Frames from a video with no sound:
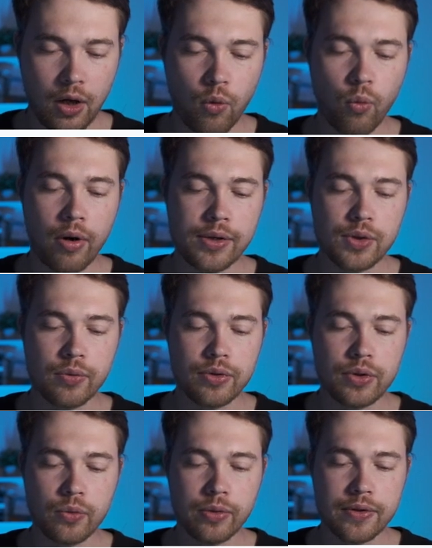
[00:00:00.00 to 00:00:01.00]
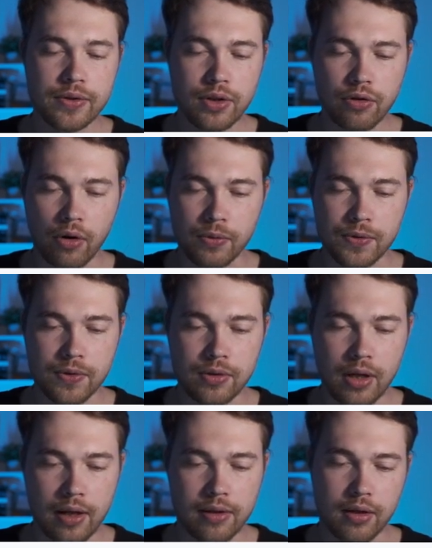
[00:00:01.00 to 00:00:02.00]
What do we do with zeros?
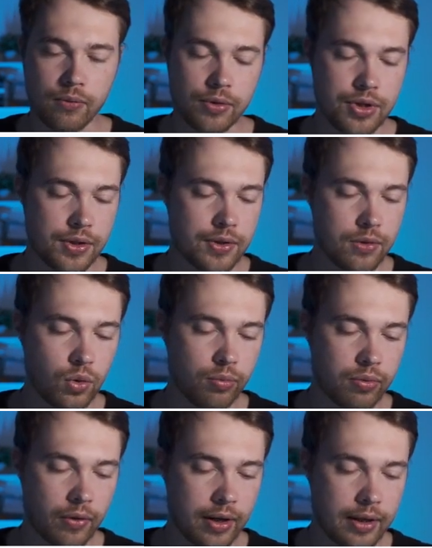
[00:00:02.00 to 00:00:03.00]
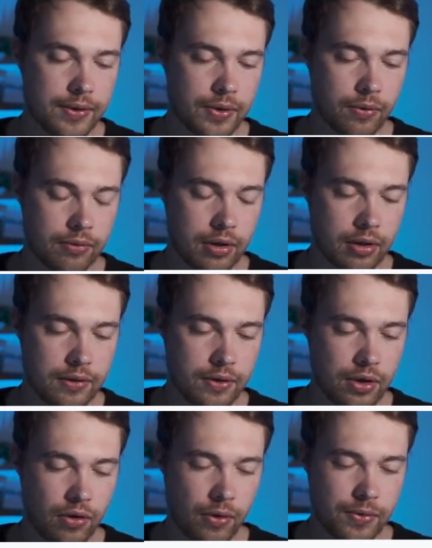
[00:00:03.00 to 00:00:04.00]
Nothing. We just loop, right? So
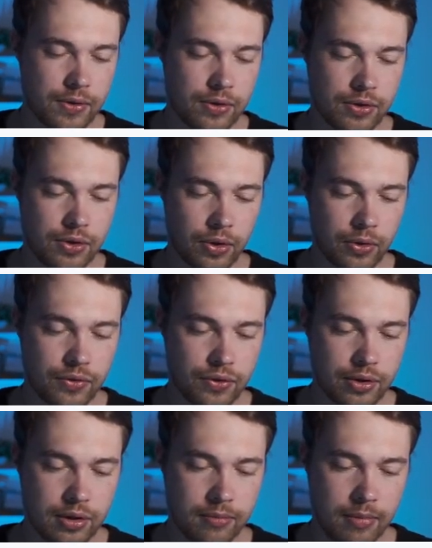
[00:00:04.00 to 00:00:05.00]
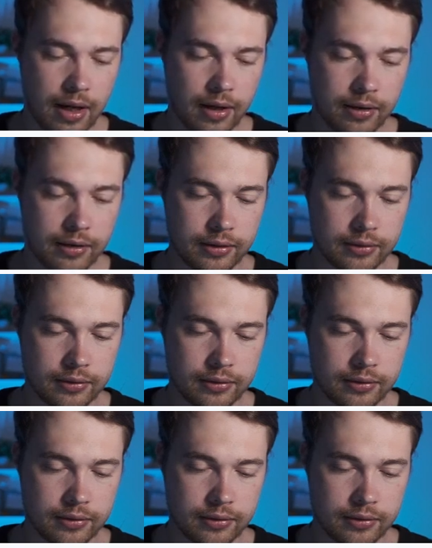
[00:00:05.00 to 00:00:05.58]
zeros don't really matter.